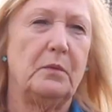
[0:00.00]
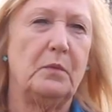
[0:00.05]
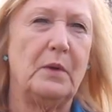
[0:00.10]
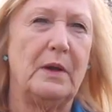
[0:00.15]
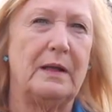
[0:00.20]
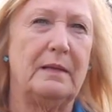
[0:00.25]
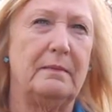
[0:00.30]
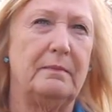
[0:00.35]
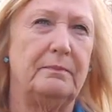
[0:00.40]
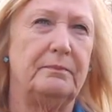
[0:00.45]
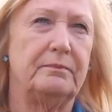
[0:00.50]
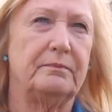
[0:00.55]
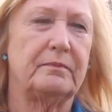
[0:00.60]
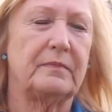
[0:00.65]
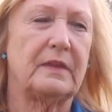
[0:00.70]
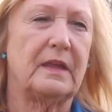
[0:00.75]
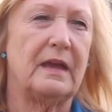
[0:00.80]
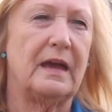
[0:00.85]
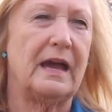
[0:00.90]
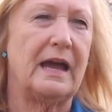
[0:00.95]
Well,
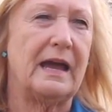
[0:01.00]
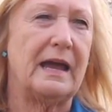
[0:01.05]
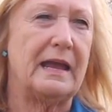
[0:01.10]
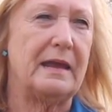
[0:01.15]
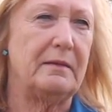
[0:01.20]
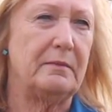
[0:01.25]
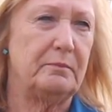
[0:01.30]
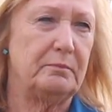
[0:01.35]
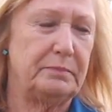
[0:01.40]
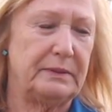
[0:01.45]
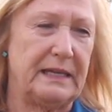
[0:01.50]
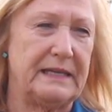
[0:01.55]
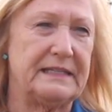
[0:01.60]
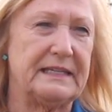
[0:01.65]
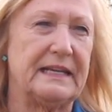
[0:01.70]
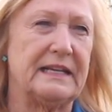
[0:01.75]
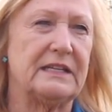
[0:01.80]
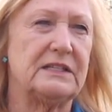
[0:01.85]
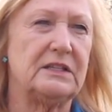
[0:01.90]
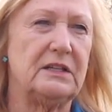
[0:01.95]
I play
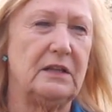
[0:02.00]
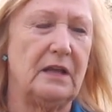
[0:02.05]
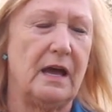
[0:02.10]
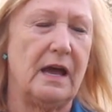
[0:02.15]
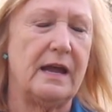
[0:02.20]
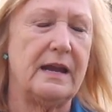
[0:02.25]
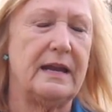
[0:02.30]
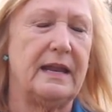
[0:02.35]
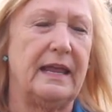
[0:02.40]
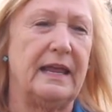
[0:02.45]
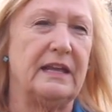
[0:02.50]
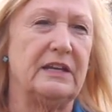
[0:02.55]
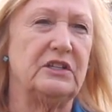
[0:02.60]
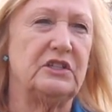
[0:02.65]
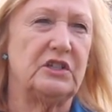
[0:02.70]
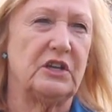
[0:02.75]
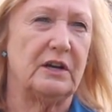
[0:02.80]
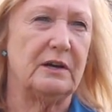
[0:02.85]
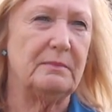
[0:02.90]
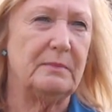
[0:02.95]
tennis a lot,
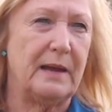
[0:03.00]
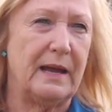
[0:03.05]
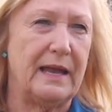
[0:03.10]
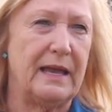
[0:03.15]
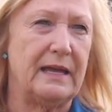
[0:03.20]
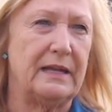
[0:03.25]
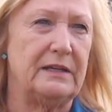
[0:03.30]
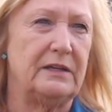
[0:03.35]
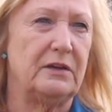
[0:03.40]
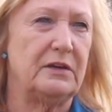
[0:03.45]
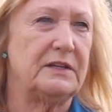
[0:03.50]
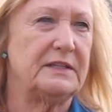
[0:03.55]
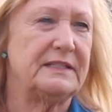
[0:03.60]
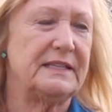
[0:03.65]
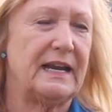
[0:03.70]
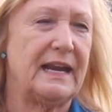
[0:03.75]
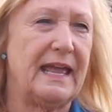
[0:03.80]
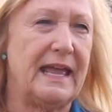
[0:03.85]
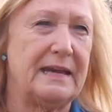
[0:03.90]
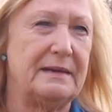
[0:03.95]
and Jeremiah
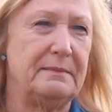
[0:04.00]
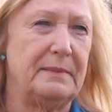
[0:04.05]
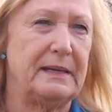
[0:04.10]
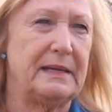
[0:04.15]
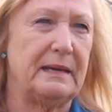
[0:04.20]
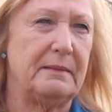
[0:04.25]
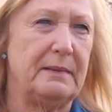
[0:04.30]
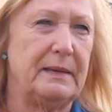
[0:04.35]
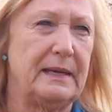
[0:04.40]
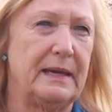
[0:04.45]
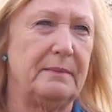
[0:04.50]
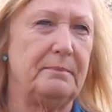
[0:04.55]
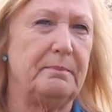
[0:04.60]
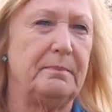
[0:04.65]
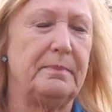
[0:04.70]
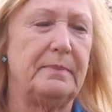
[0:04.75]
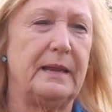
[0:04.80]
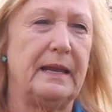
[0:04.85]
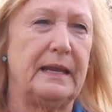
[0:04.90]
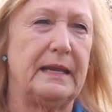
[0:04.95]
noticed that I hadn't been coming up,
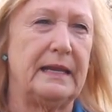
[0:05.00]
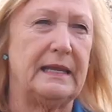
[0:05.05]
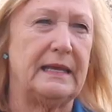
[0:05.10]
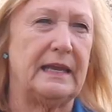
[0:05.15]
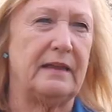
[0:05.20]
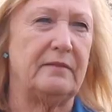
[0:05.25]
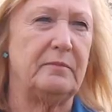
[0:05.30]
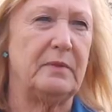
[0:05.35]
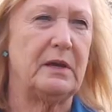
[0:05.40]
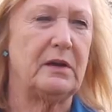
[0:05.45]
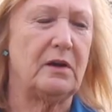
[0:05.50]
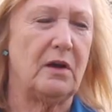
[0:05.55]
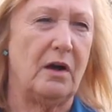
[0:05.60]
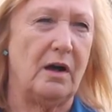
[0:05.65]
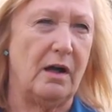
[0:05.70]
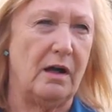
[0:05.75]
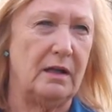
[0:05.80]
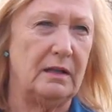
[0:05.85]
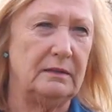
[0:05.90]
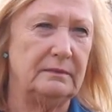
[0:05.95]
and he gave me a
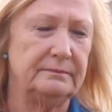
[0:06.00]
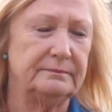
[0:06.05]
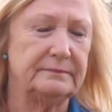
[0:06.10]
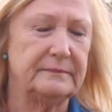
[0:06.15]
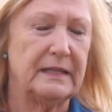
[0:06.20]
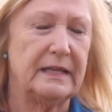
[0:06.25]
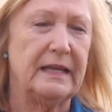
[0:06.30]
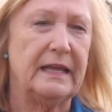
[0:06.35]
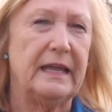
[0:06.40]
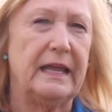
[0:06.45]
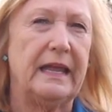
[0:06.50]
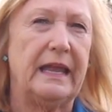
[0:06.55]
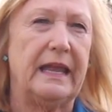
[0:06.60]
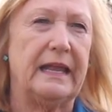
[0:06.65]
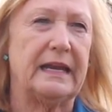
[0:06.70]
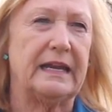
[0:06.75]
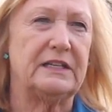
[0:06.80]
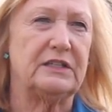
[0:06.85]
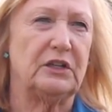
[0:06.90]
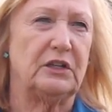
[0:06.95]
call,
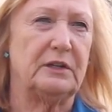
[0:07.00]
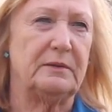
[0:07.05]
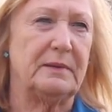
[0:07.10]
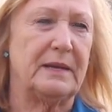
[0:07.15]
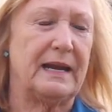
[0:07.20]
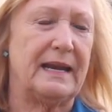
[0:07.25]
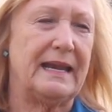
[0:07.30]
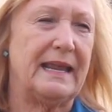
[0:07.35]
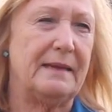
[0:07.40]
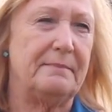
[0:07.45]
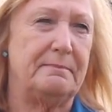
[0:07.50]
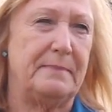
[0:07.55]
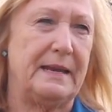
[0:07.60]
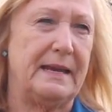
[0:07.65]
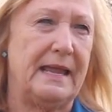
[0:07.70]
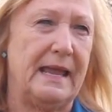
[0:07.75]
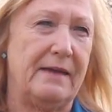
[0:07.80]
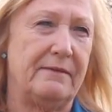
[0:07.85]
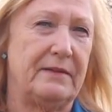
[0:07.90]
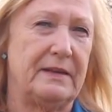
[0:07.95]
and I told him that I'd have
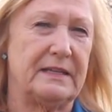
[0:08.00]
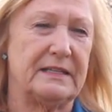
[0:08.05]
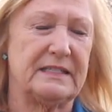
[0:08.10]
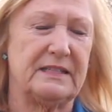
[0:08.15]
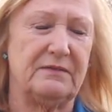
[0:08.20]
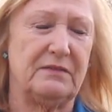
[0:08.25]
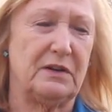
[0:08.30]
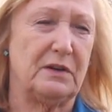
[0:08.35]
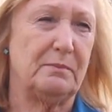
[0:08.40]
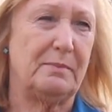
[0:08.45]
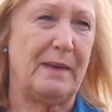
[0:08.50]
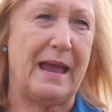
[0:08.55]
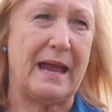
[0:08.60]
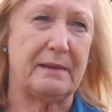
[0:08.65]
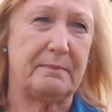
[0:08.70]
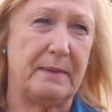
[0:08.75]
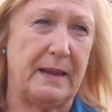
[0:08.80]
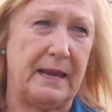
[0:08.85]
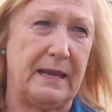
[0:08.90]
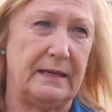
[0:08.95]
been having severe
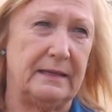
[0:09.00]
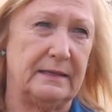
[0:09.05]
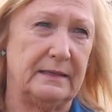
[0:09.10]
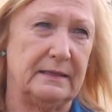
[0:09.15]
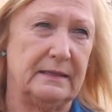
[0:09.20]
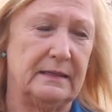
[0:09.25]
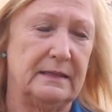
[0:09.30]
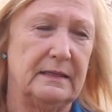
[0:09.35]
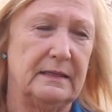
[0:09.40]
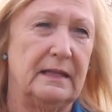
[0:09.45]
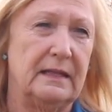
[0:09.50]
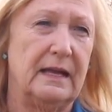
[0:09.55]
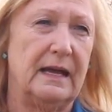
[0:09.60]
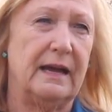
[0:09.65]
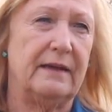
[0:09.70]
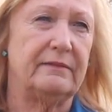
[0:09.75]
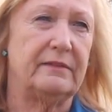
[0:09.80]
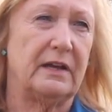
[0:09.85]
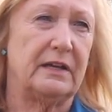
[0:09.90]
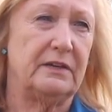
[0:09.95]
back pain.
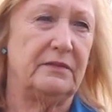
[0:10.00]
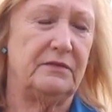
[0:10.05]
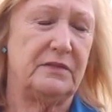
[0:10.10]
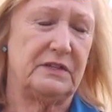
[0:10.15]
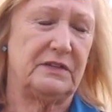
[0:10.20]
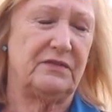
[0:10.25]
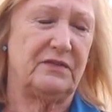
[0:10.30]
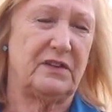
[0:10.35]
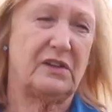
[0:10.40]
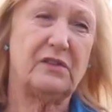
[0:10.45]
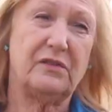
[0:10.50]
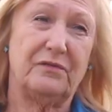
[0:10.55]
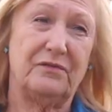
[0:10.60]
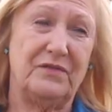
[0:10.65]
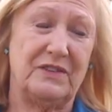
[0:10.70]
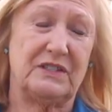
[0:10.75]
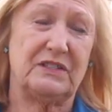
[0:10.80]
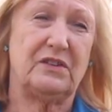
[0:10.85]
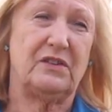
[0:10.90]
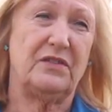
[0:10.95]
I've gone to
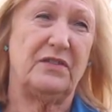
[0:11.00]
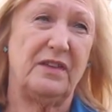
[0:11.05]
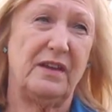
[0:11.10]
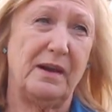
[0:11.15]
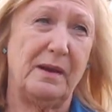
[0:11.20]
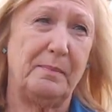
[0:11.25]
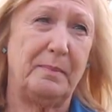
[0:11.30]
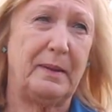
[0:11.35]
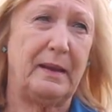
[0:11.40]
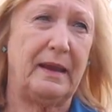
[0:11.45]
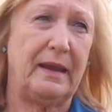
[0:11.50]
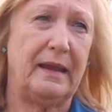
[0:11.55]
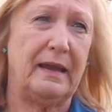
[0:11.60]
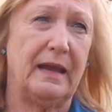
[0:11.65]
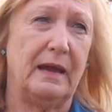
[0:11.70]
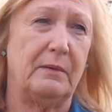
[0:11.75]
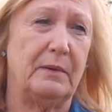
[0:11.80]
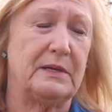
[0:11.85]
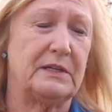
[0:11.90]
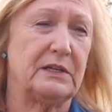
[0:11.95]
physical
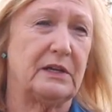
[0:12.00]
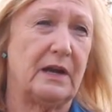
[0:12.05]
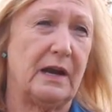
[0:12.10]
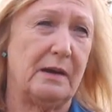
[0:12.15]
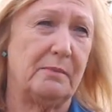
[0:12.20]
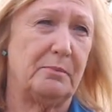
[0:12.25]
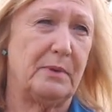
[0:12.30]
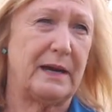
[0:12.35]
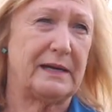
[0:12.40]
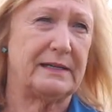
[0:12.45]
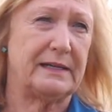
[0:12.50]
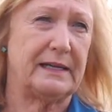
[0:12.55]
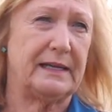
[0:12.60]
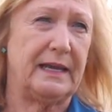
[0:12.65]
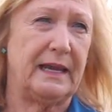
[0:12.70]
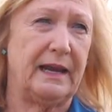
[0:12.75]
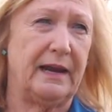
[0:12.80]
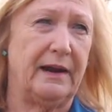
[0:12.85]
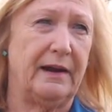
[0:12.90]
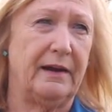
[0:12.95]
therapy, I went to chiropractic
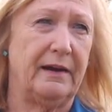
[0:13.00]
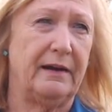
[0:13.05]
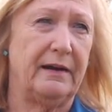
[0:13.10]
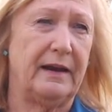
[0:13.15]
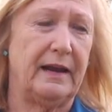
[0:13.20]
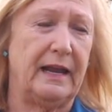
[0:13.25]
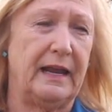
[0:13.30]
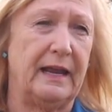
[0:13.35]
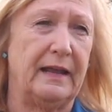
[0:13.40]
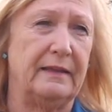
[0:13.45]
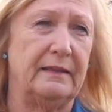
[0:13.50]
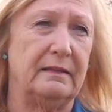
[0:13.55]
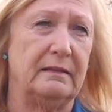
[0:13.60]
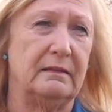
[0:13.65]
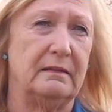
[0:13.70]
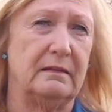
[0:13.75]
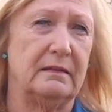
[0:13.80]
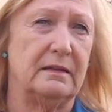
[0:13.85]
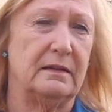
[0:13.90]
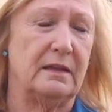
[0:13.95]
care,
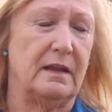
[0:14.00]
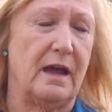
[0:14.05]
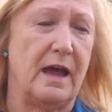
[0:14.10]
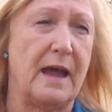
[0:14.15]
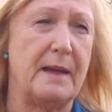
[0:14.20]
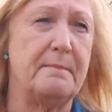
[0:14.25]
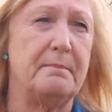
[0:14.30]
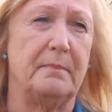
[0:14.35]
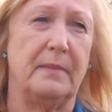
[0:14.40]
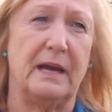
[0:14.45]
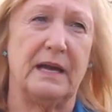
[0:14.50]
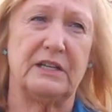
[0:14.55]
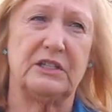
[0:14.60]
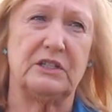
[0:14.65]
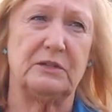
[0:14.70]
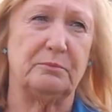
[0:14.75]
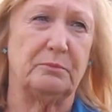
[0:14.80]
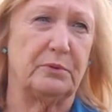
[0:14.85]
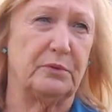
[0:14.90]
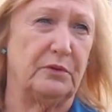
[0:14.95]
and not
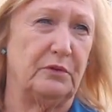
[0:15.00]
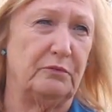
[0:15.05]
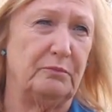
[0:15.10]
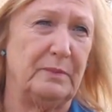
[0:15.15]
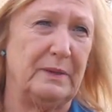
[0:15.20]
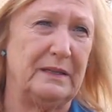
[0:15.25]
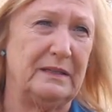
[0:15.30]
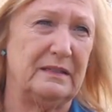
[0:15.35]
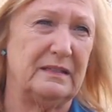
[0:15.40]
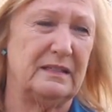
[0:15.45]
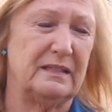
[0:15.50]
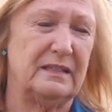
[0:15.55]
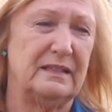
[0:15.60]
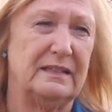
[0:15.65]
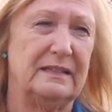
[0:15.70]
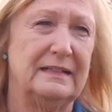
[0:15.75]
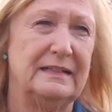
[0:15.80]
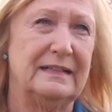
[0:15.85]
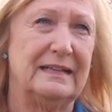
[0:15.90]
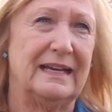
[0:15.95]
much improvement.
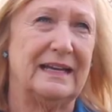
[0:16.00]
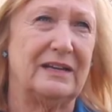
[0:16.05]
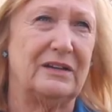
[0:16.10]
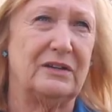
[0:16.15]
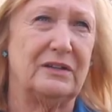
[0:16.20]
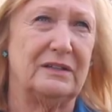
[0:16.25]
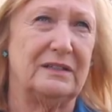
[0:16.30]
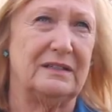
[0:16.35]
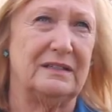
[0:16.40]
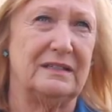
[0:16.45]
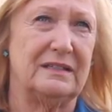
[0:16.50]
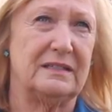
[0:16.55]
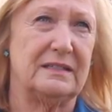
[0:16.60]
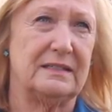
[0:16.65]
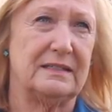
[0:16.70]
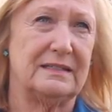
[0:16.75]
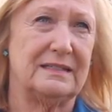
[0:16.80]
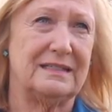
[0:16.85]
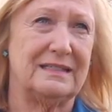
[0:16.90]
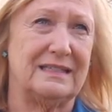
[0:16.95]
I couldn't
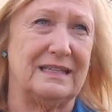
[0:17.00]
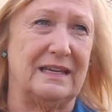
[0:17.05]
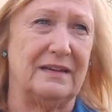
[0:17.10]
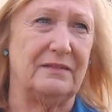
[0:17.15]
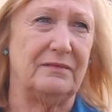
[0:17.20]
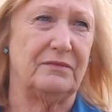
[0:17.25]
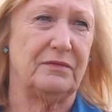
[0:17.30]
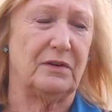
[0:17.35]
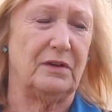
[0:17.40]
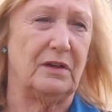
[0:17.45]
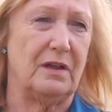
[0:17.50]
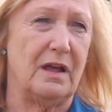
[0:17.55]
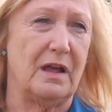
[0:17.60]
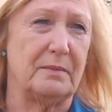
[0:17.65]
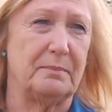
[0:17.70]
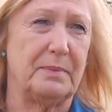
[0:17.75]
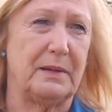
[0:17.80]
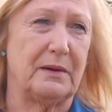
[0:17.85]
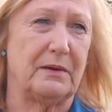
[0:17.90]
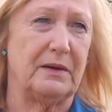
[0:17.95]
sit for a
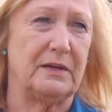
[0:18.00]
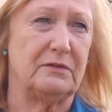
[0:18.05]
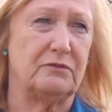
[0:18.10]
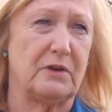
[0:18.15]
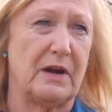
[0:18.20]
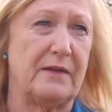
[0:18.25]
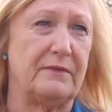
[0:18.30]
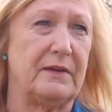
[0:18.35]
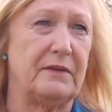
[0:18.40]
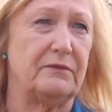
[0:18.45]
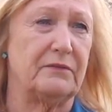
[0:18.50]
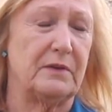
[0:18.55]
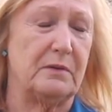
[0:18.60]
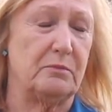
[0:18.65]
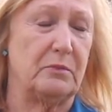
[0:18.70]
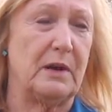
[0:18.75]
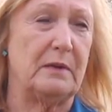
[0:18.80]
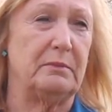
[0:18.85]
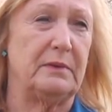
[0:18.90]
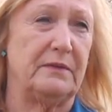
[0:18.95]
long period. Driving
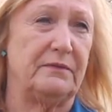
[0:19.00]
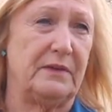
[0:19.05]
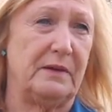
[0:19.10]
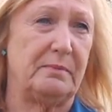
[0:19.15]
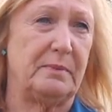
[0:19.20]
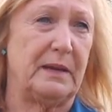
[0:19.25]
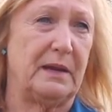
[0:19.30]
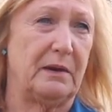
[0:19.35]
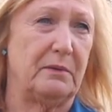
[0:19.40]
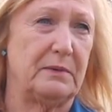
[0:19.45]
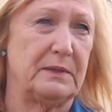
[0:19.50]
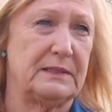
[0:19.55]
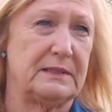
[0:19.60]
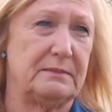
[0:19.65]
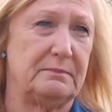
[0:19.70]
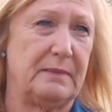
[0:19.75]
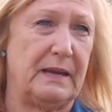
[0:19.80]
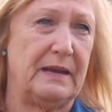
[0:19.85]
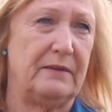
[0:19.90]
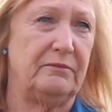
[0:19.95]
from Red Bluff up here
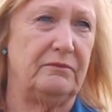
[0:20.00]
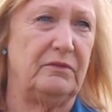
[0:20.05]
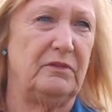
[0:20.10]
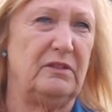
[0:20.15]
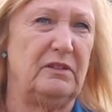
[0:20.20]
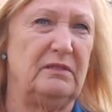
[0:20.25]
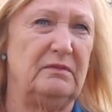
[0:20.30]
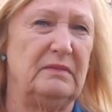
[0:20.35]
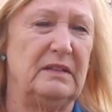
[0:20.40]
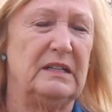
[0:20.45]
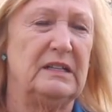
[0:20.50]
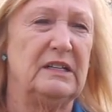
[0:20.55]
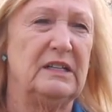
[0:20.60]
was painful.